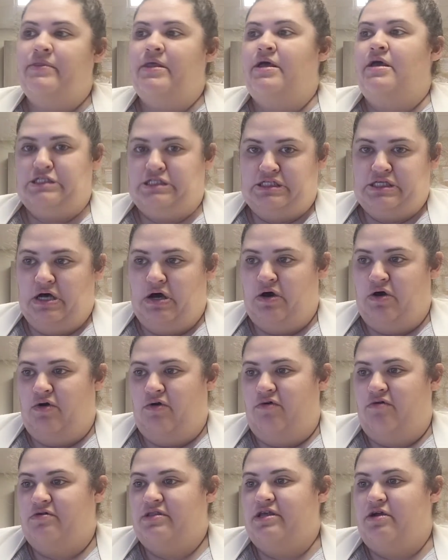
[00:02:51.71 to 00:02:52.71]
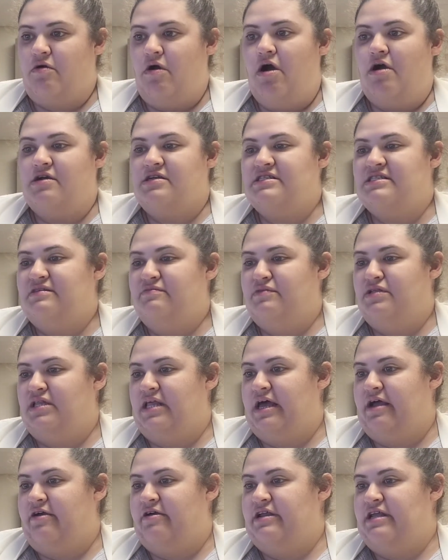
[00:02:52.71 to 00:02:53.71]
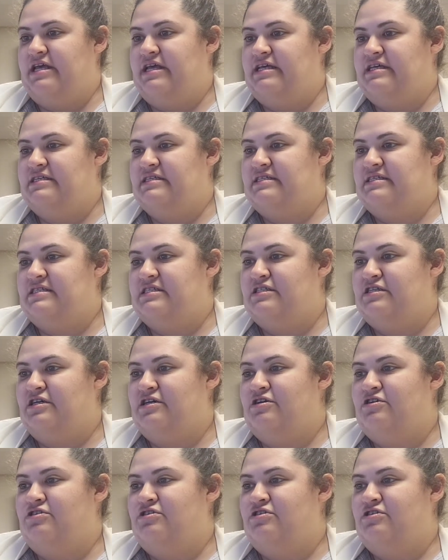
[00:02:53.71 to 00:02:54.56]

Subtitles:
So there are similarities